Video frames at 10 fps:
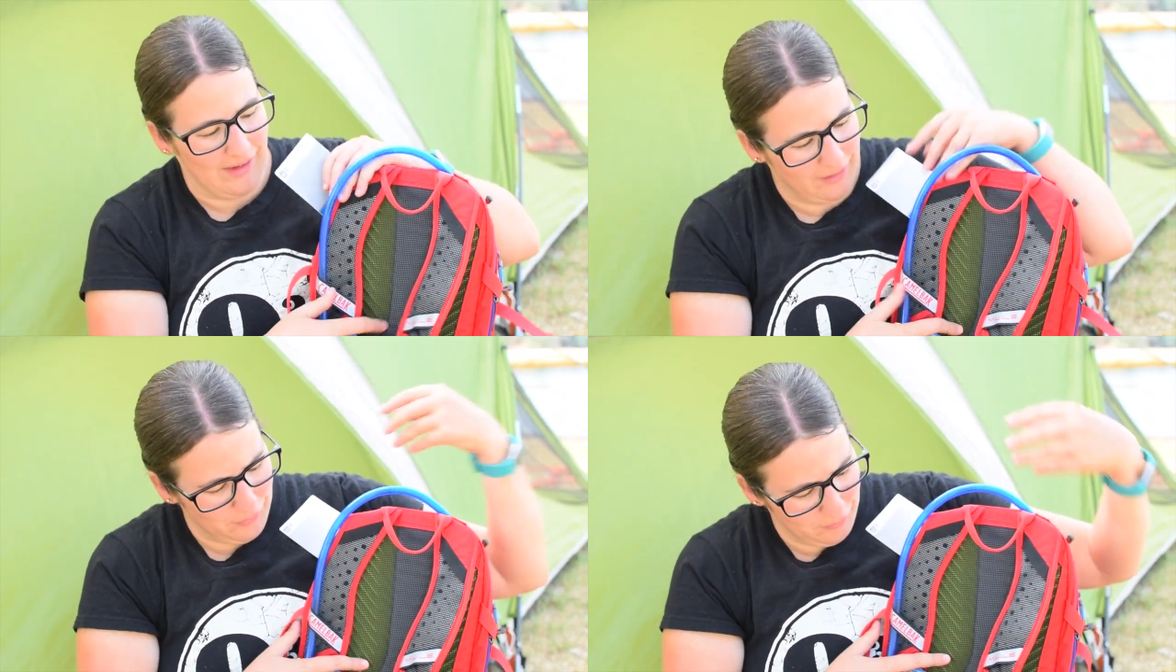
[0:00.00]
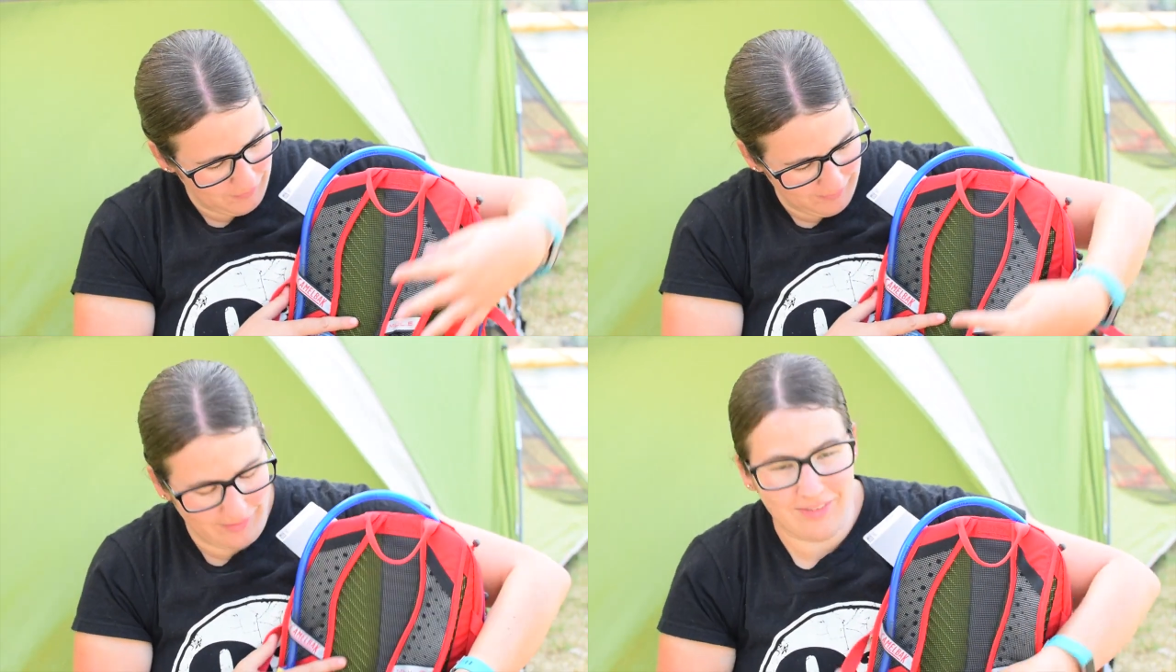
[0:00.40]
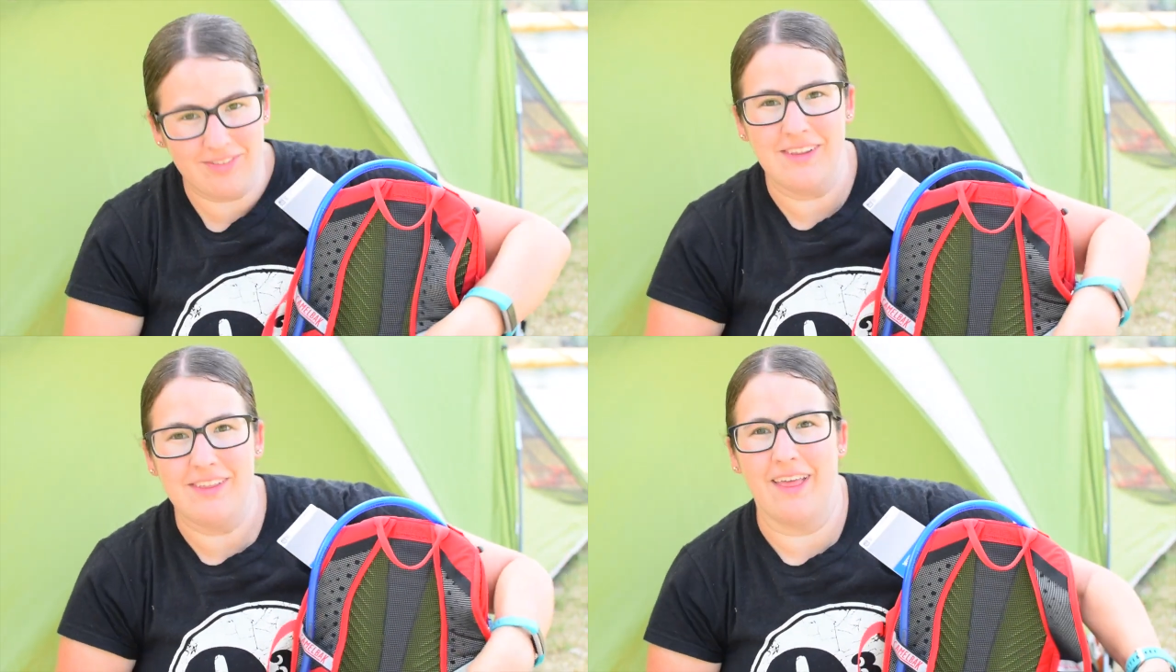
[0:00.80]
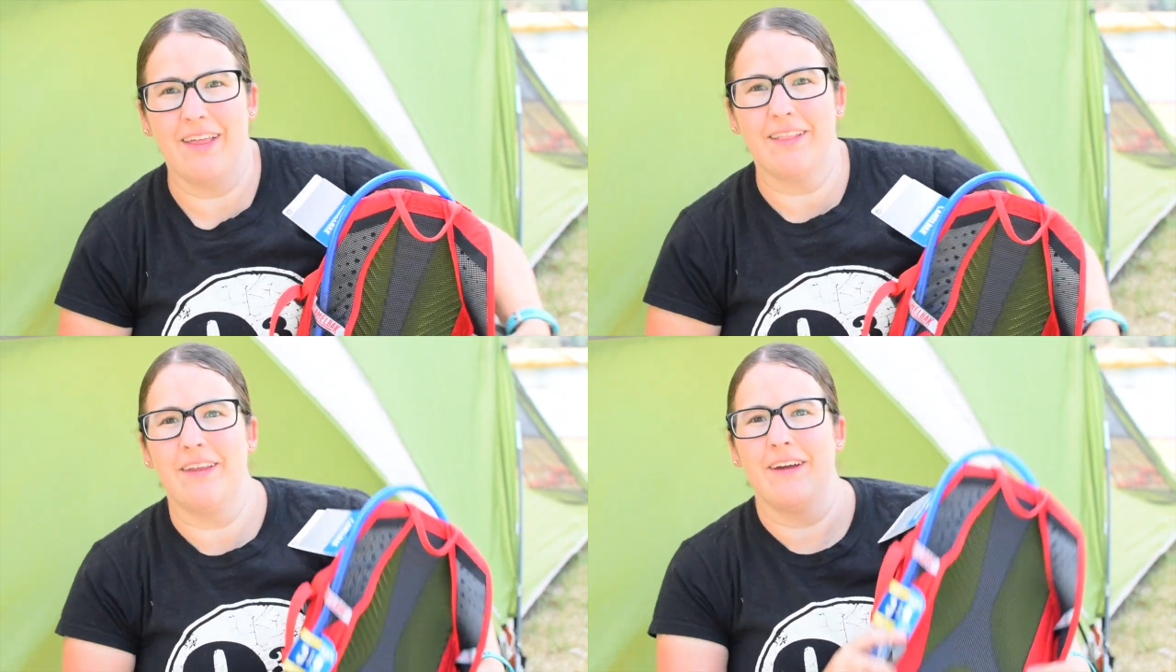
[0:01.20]
I don't know if you can see
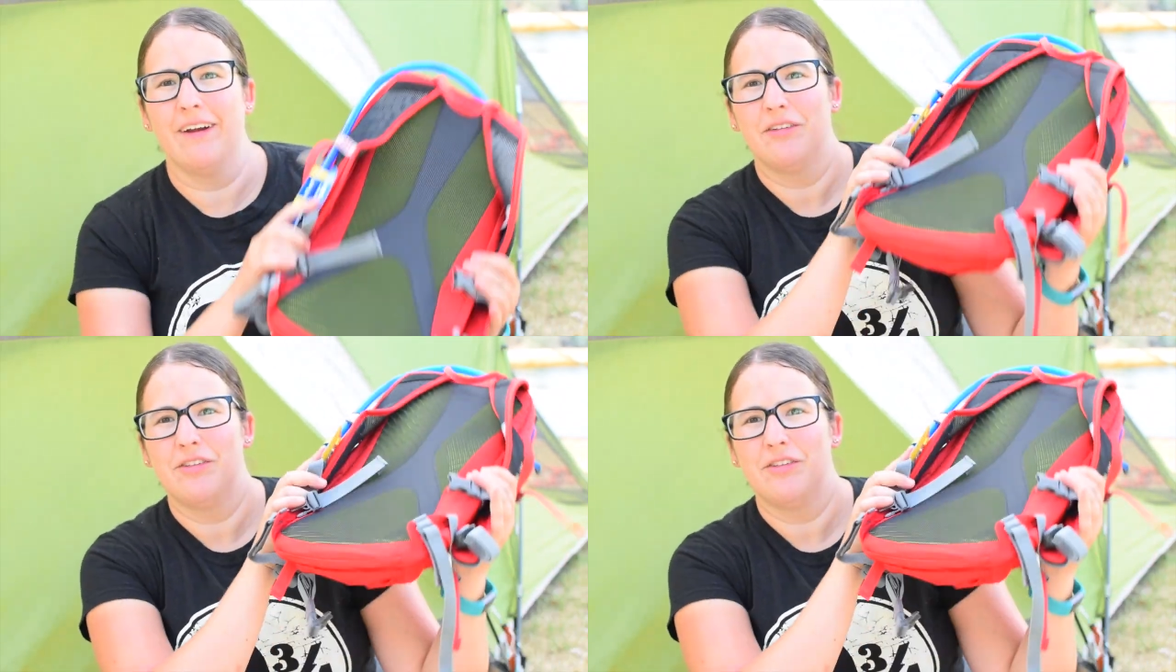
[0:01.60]
that there.